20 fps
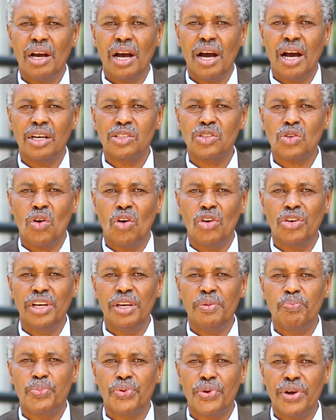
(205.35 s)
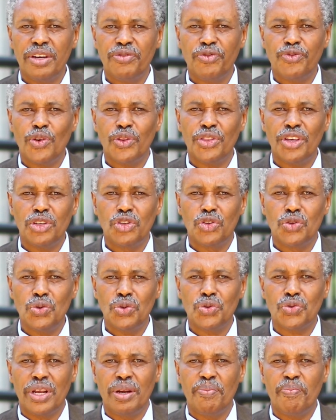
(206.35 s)
has only bread for the
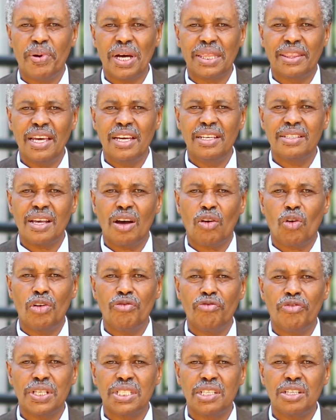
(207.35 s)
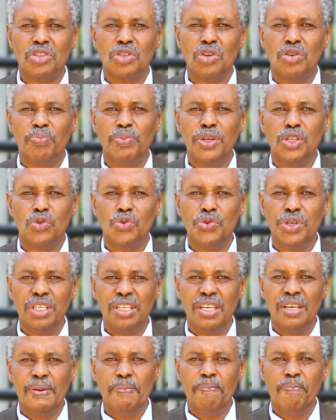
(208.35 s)
children, but there is a conversation
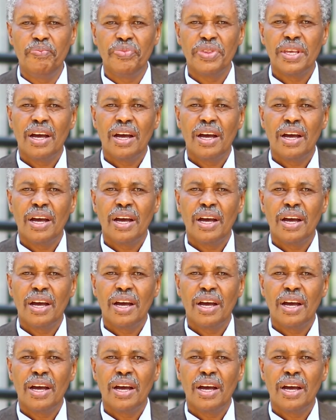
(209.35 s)
between him